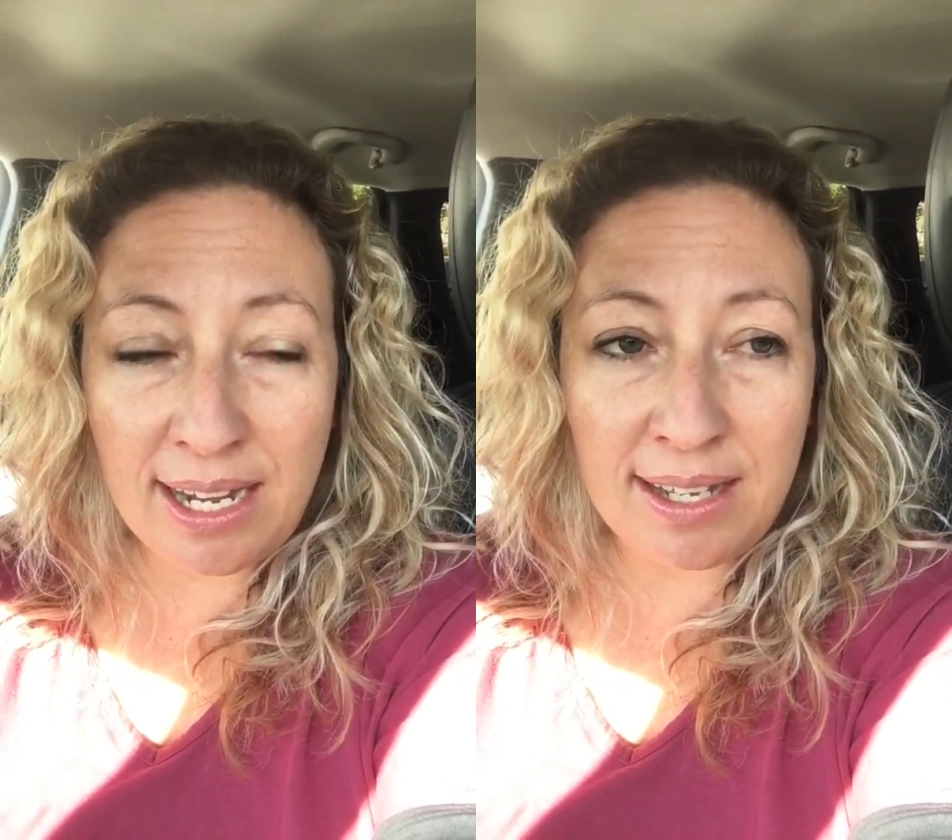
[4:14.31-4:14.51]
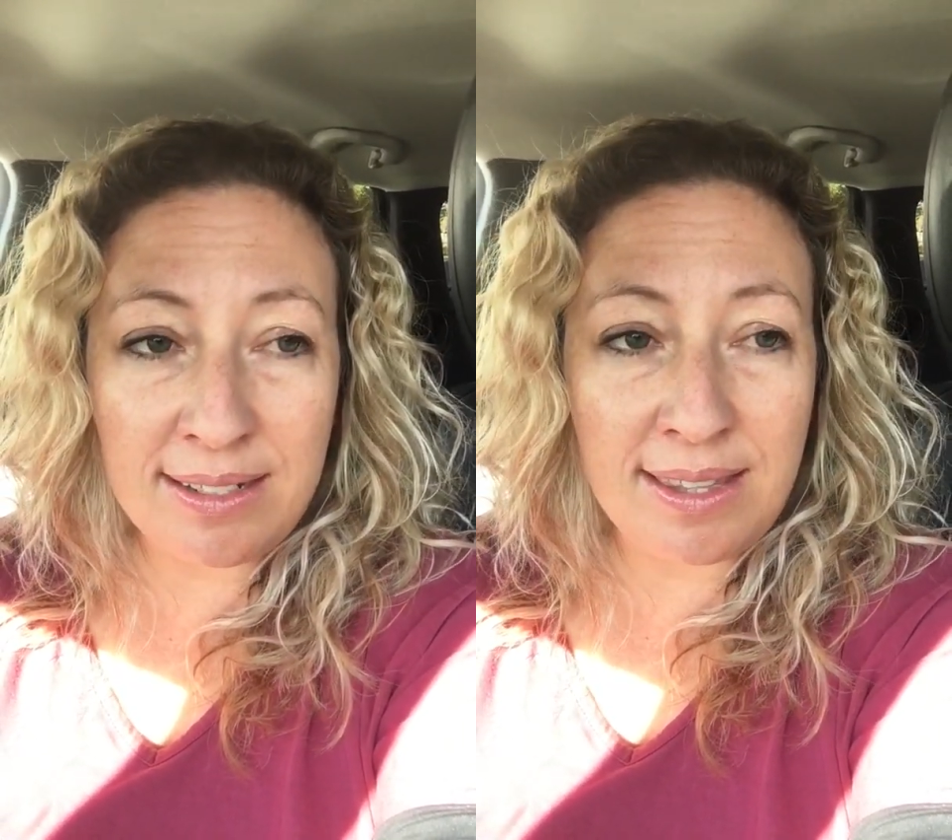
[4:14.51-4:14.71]

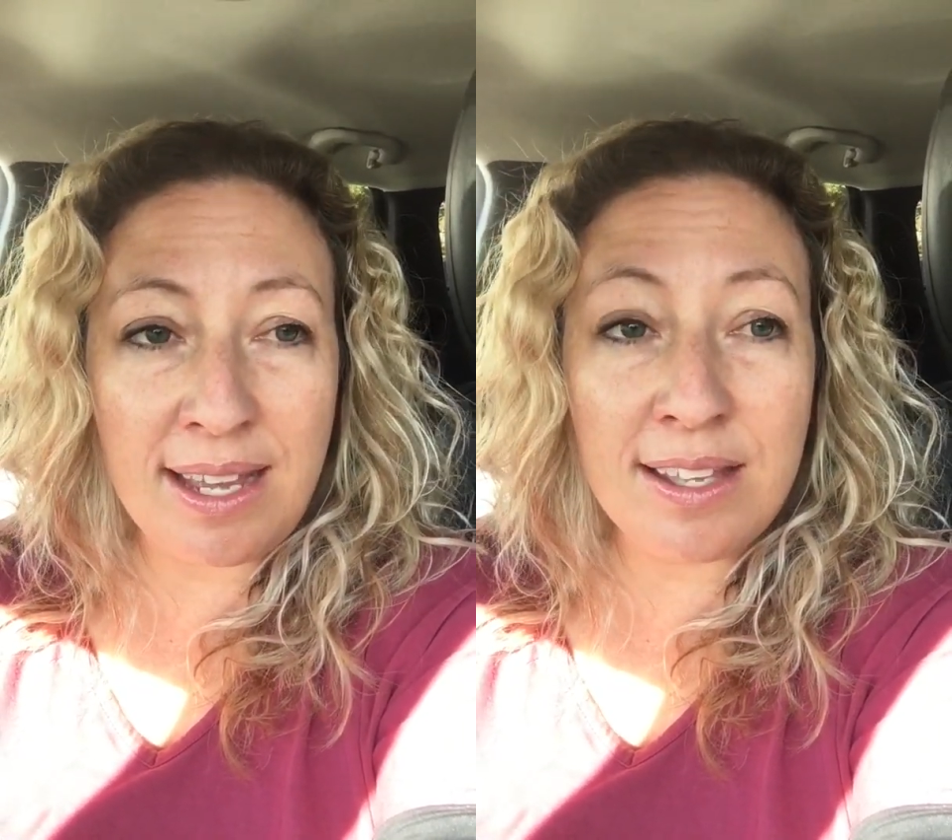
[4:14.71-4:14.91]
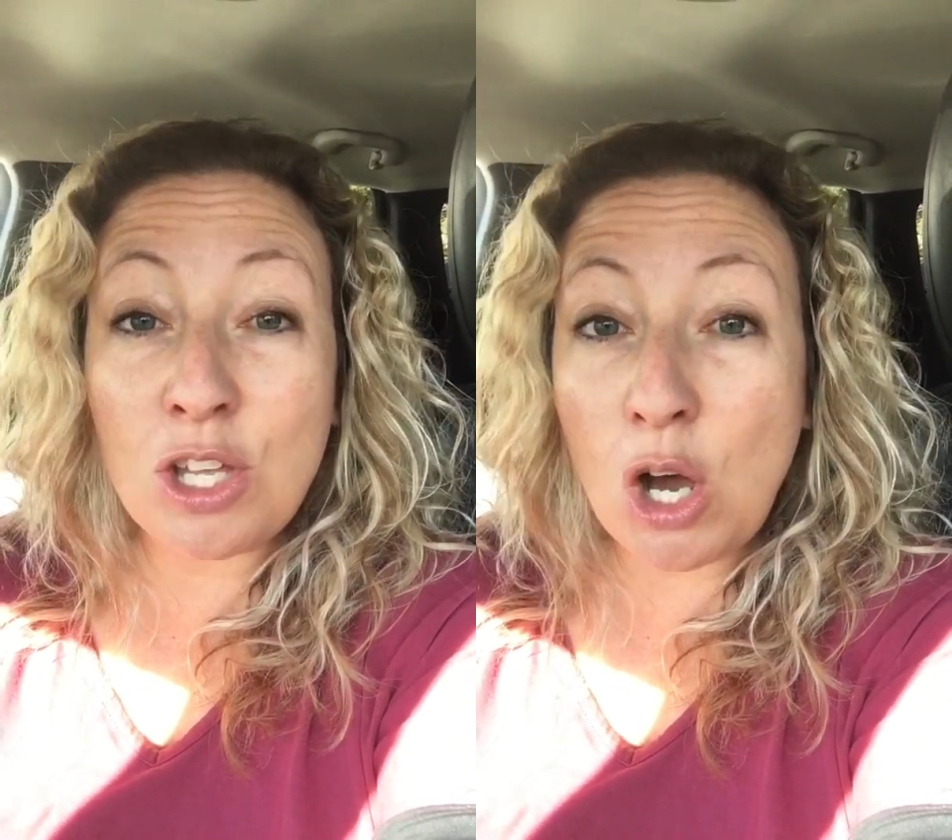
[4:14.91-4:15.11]
and
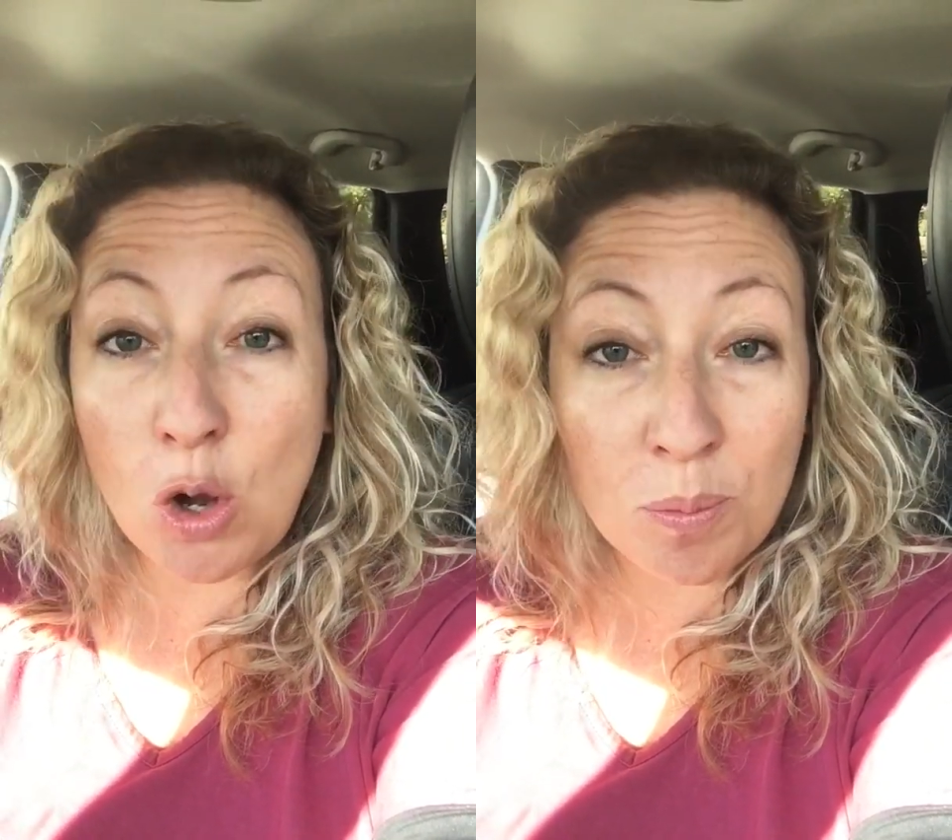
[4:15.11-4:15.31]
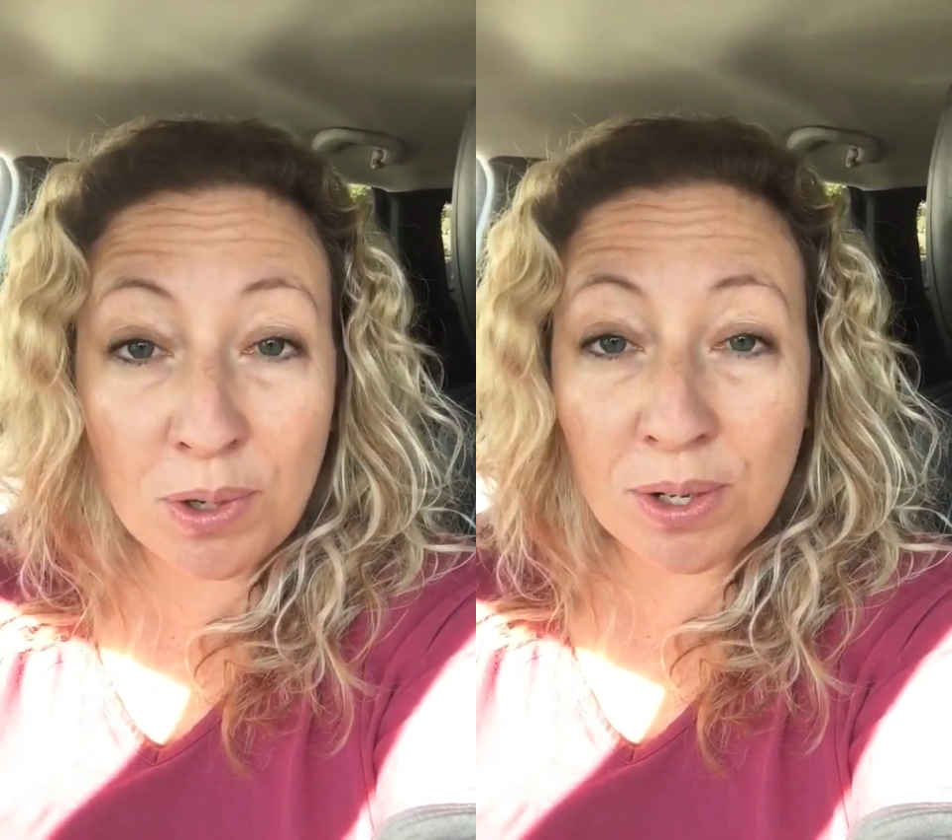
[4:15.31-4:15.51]
then the
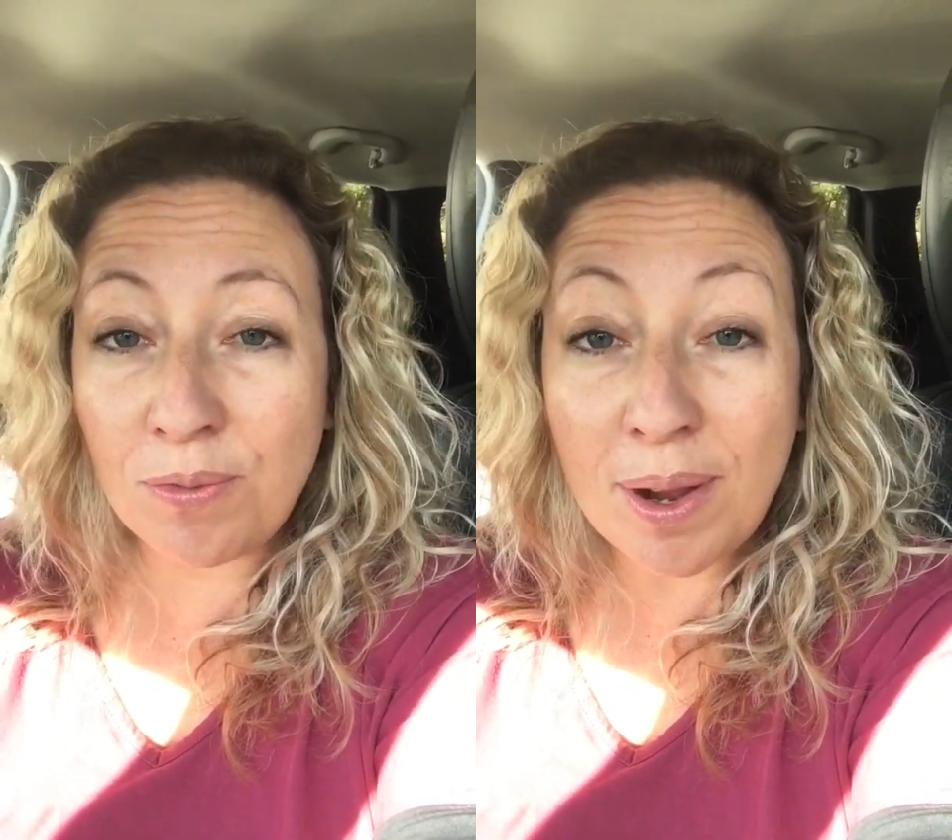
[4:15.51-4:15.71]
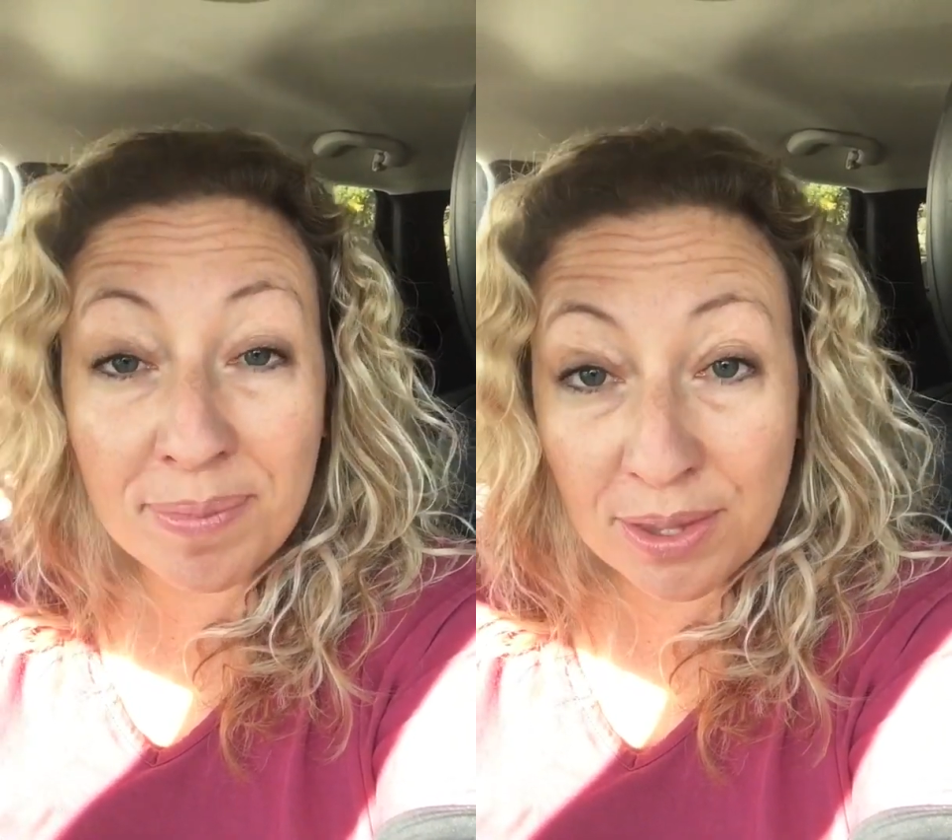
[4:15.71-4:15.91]
homework
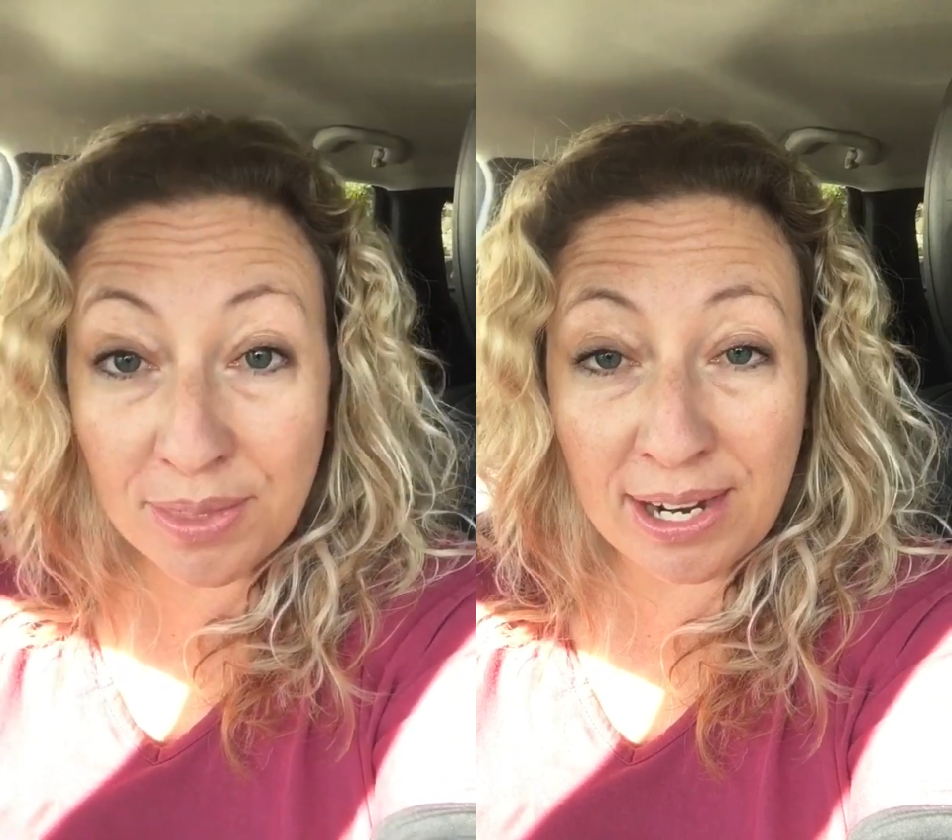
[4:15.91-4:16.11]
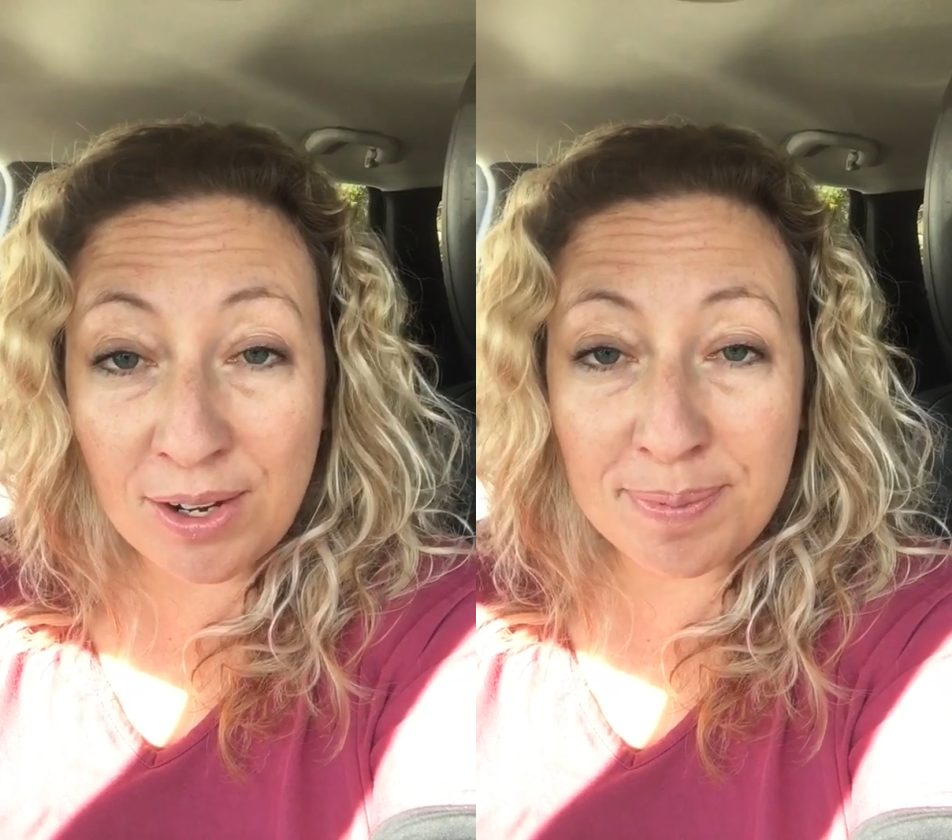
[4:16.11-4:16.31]
from the
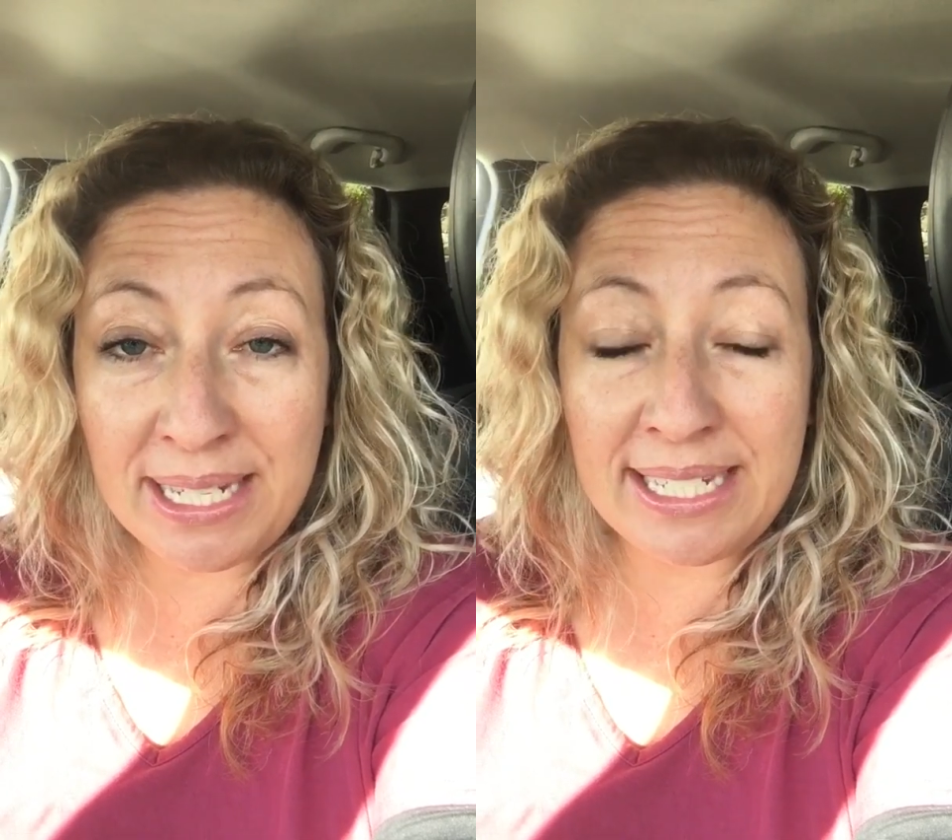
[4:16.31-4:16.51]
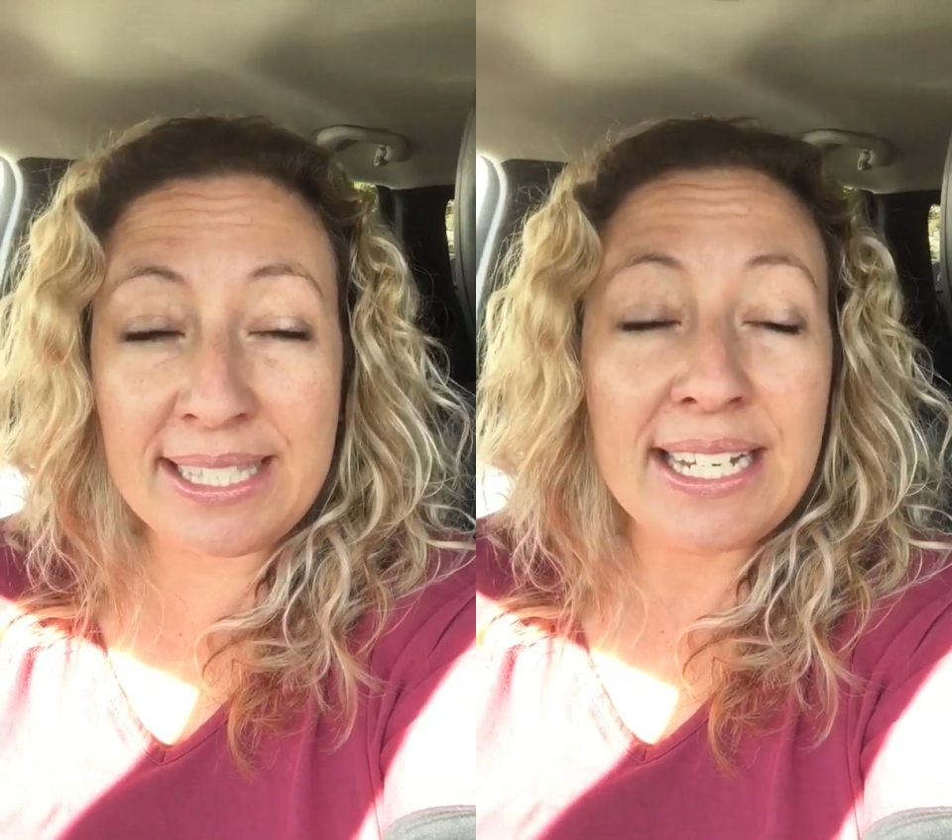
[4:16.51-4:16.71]

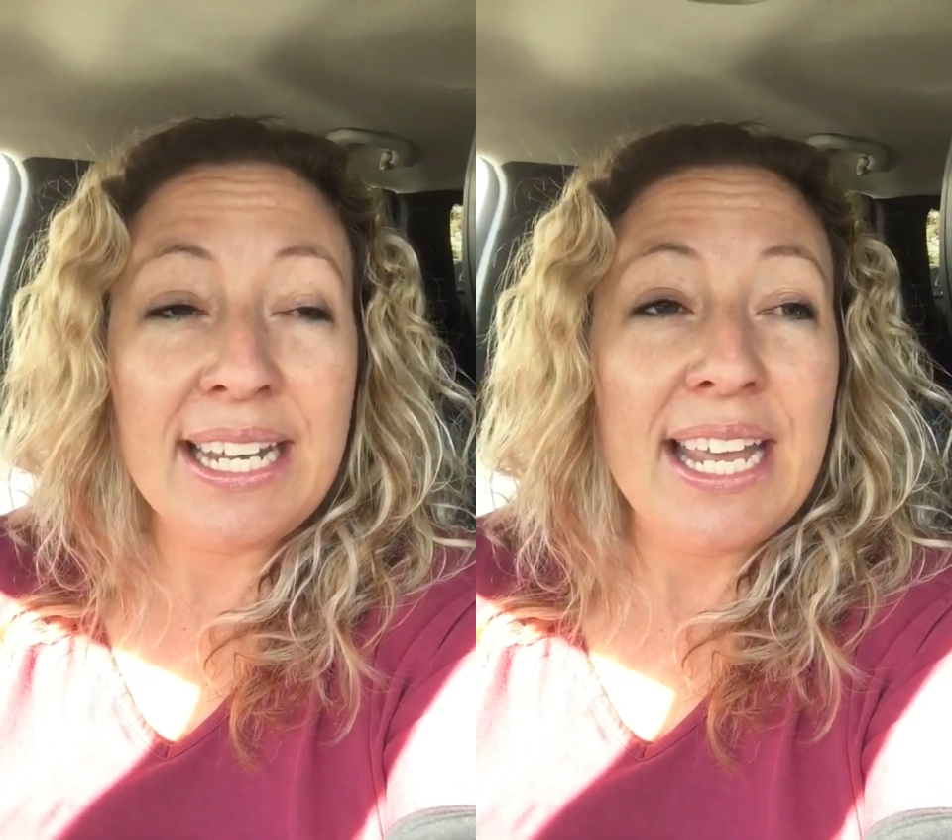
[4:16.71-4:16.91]
therapies.